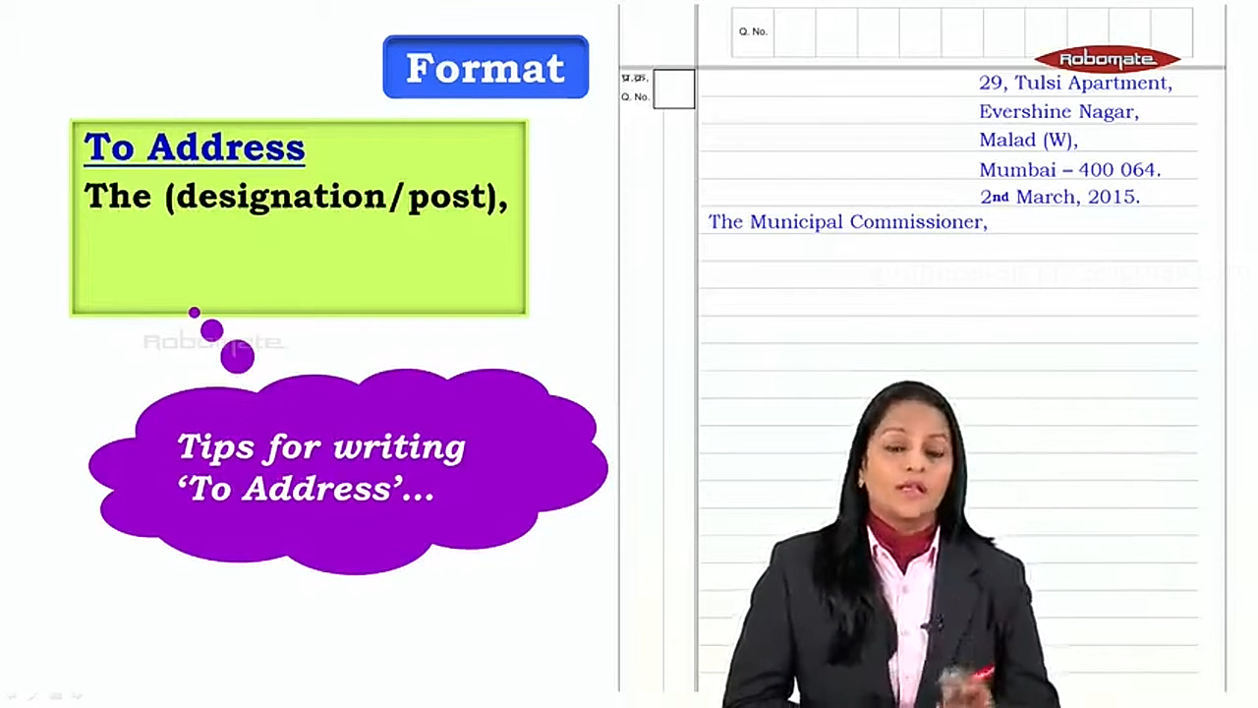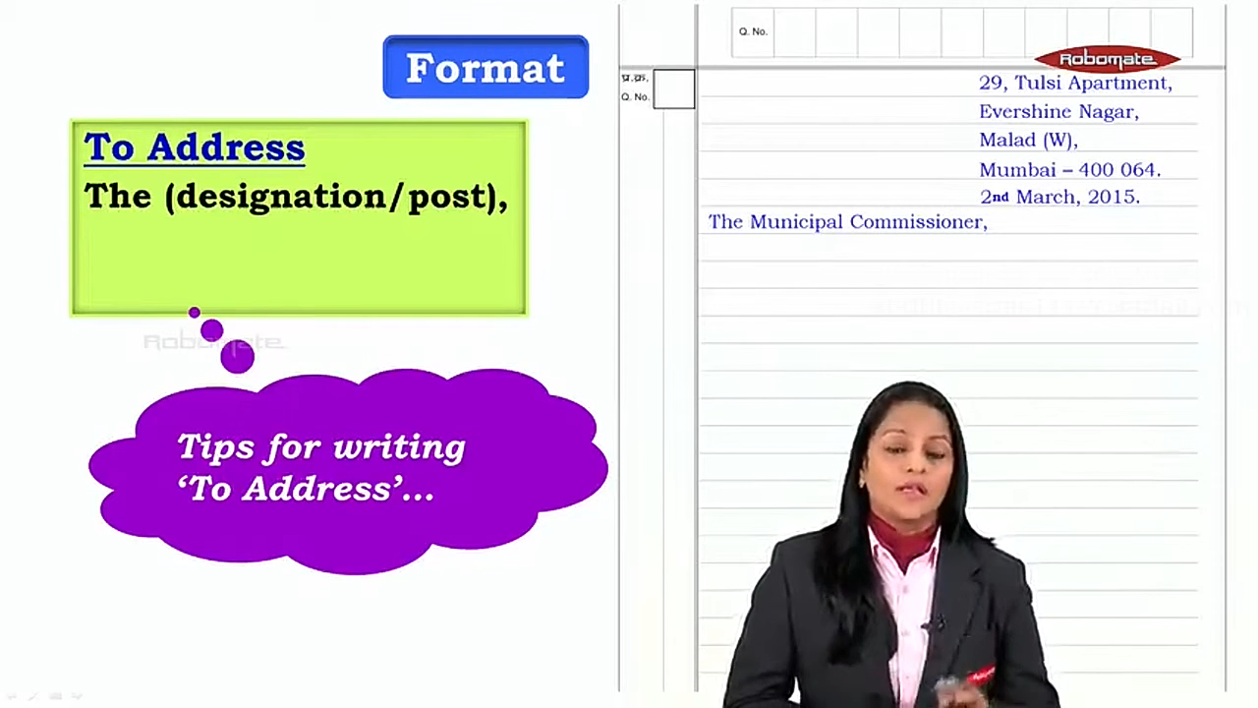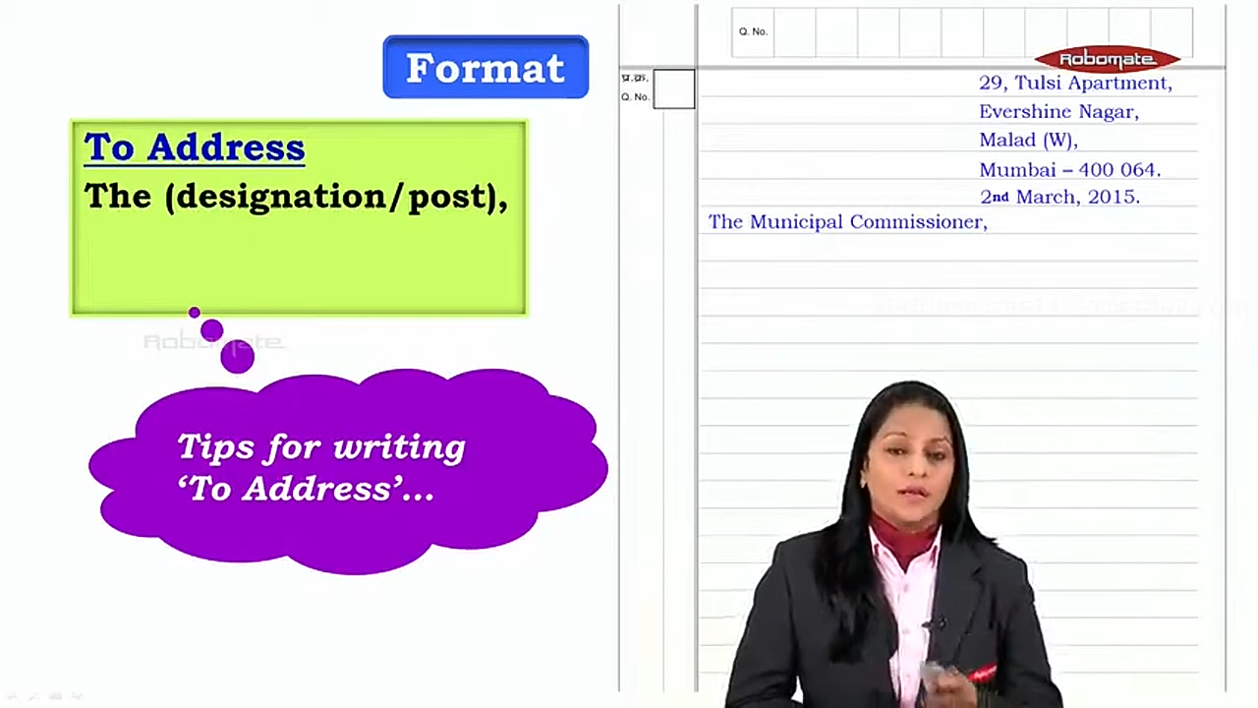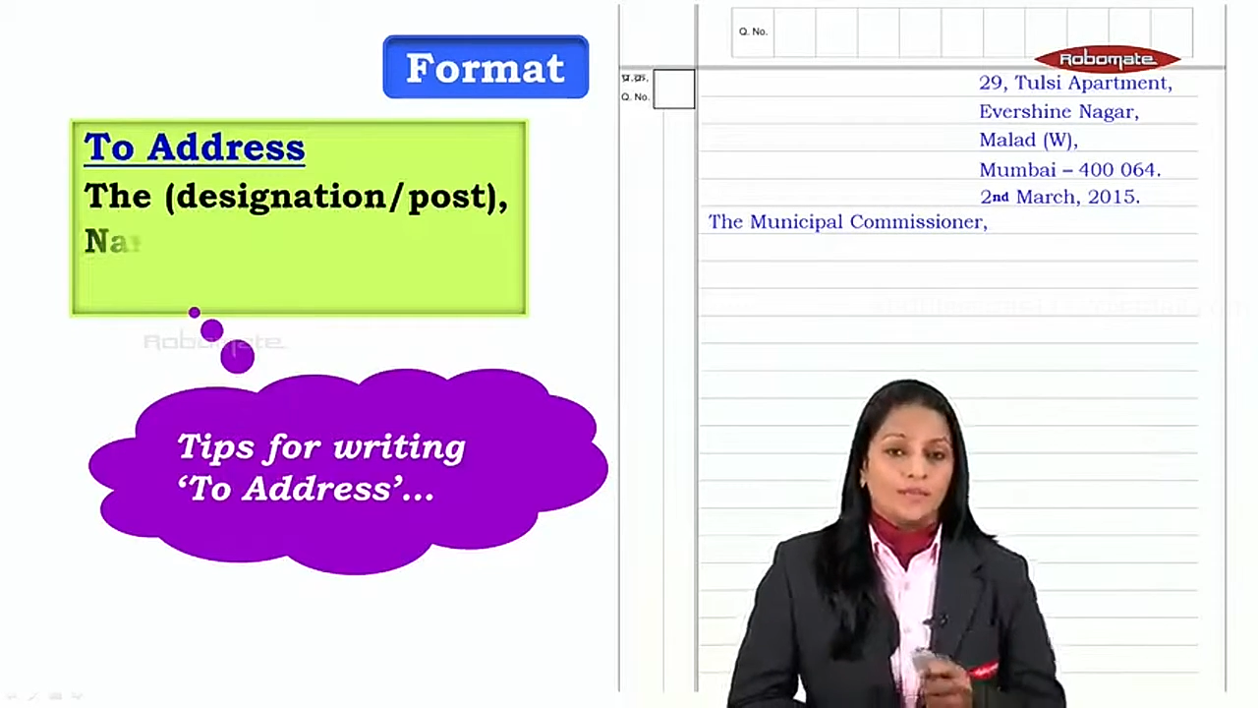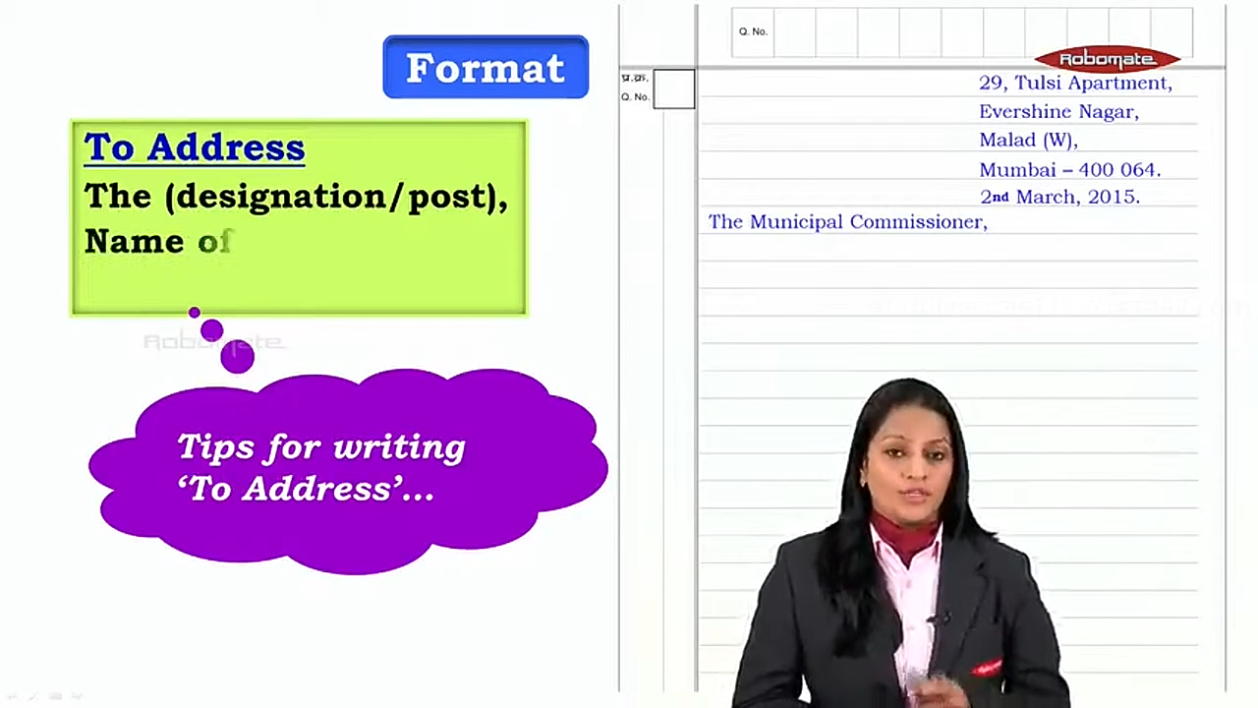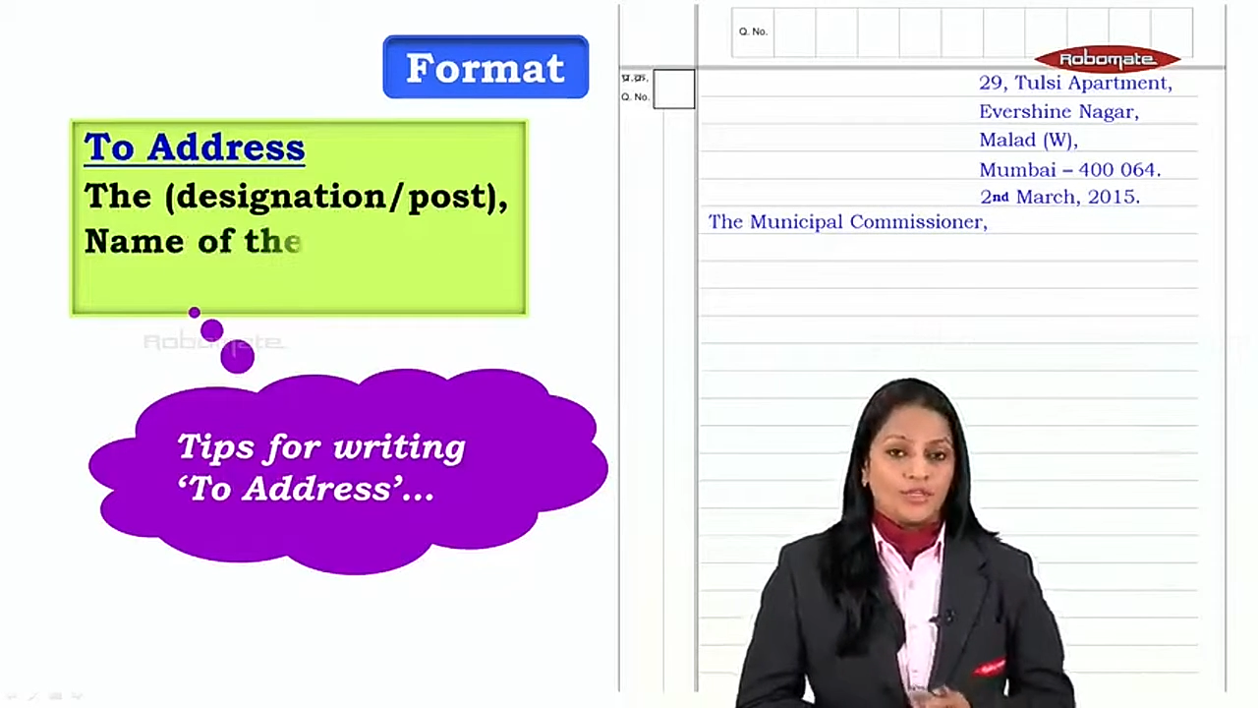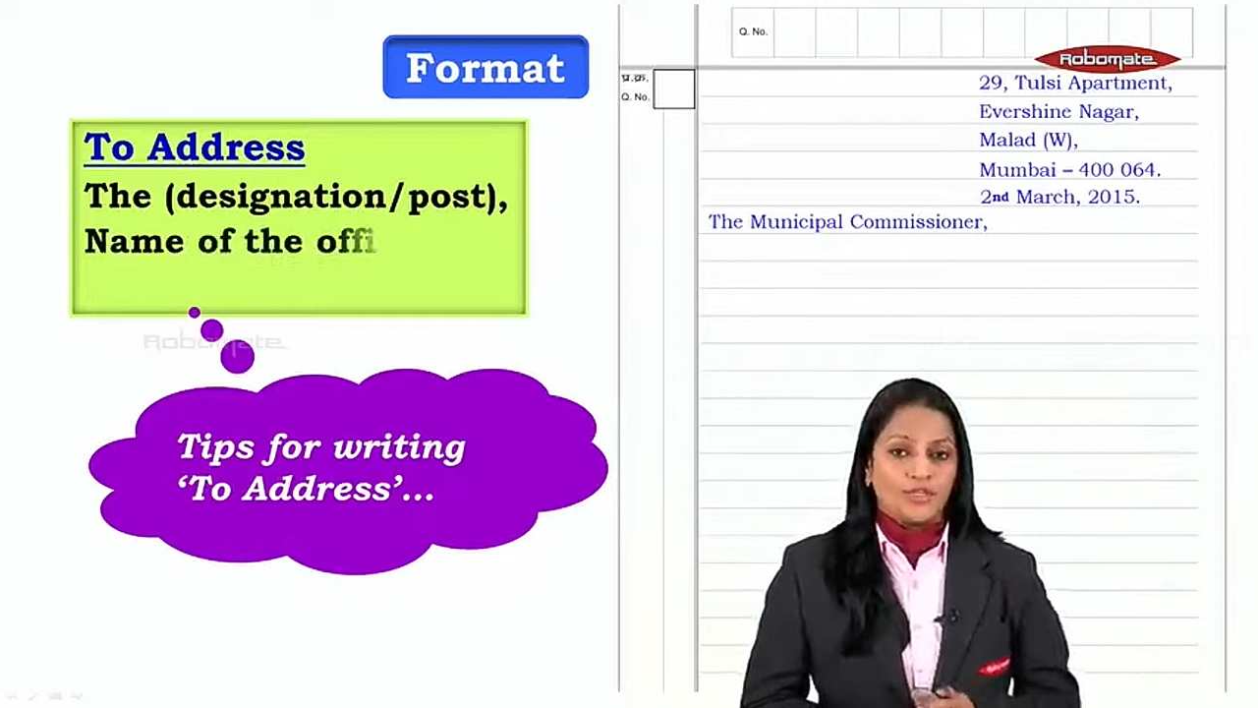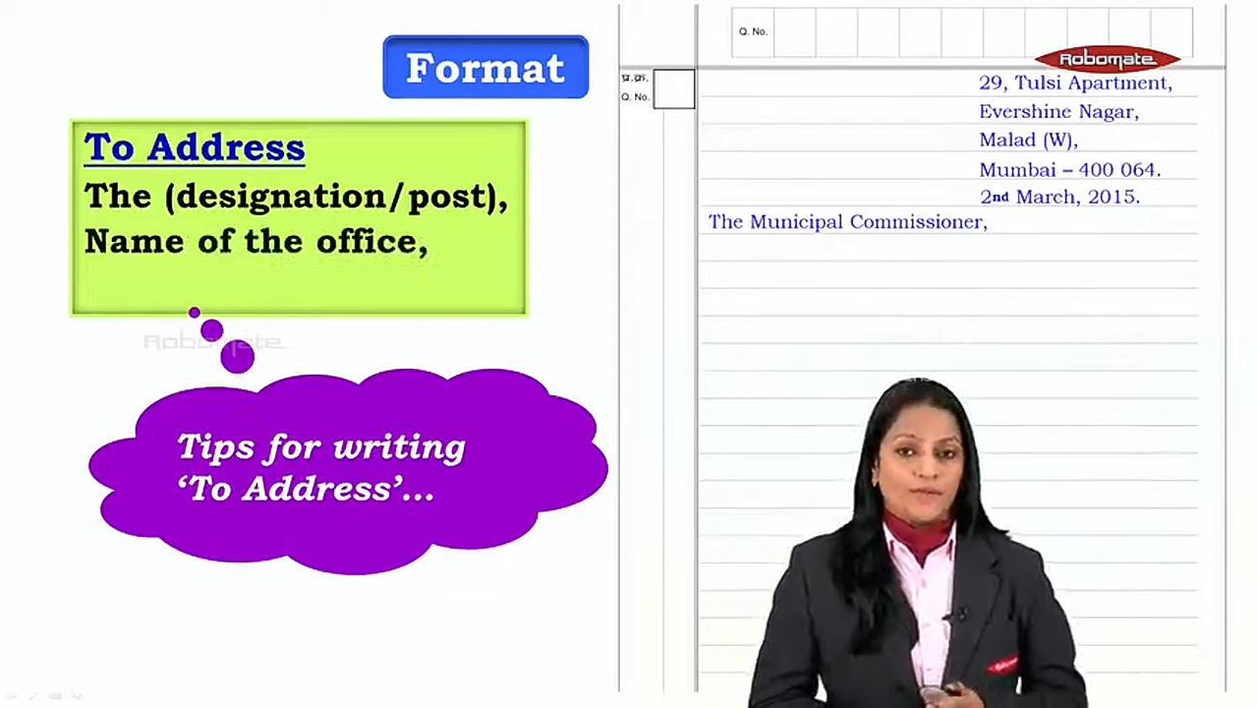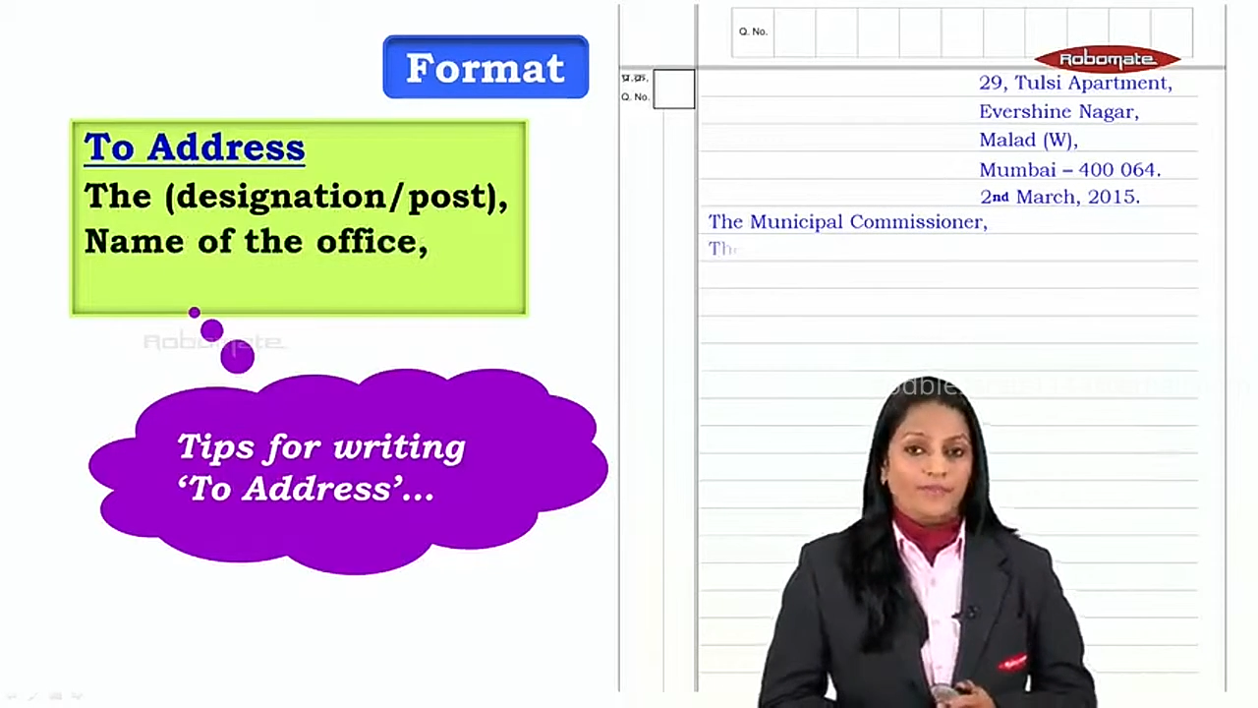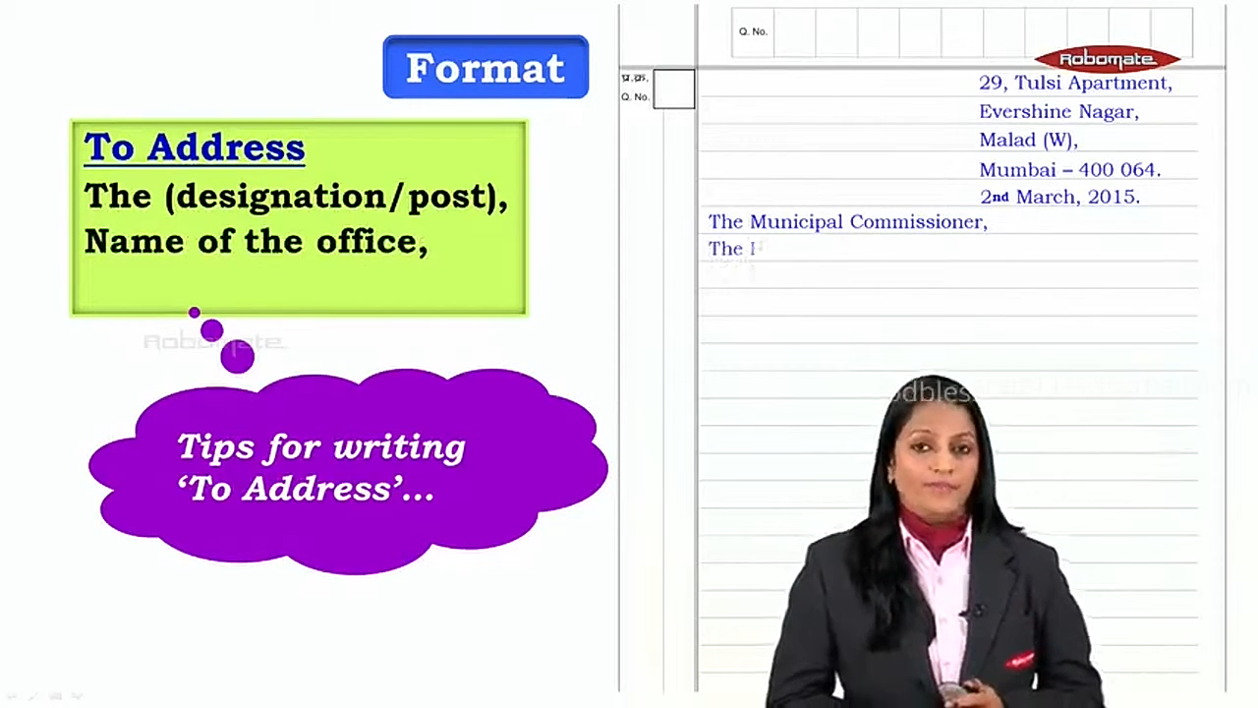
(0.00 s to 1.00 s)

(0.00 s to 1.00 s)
commissioner.